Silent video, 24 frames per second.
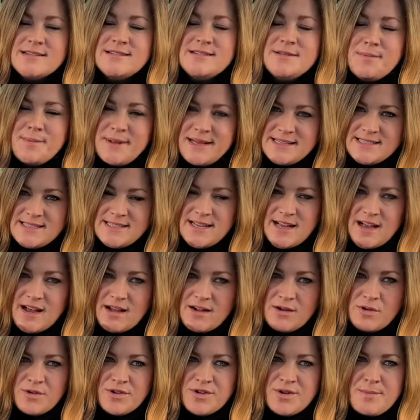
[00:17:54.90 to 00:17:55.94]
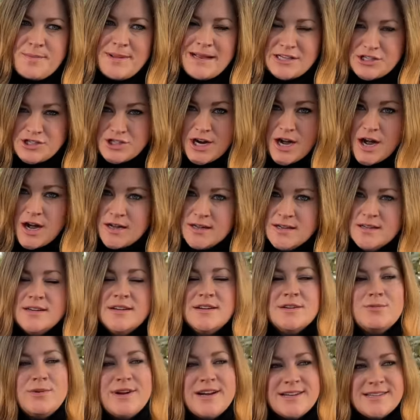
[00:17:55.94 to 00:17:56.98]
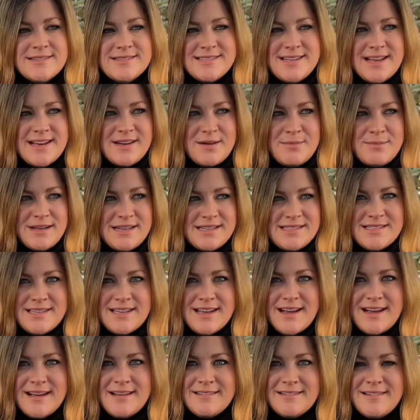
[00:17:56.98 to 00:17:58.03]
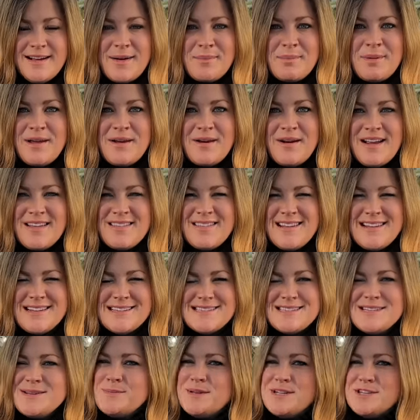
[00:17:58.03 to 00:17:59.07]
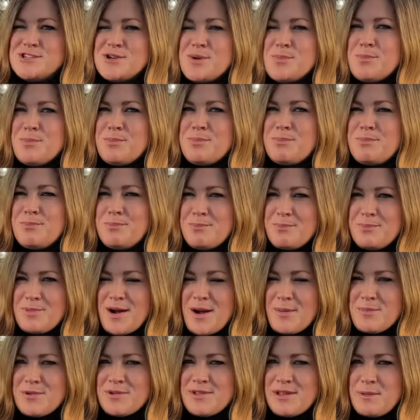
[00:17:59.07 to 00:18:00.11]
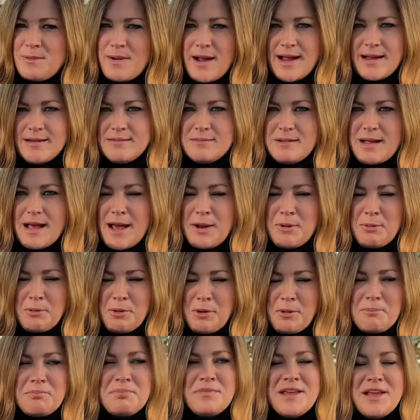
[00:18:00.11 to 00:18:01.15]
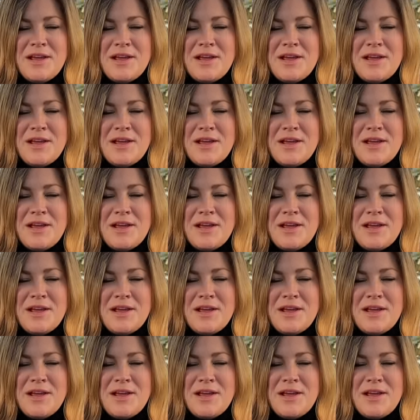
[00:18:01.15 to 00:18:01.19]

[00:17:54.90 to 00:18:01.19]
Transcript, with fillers: Nemesia, or Nemesia. We say Nemesia up here. I think it's Nemesia properly, right? I don't know.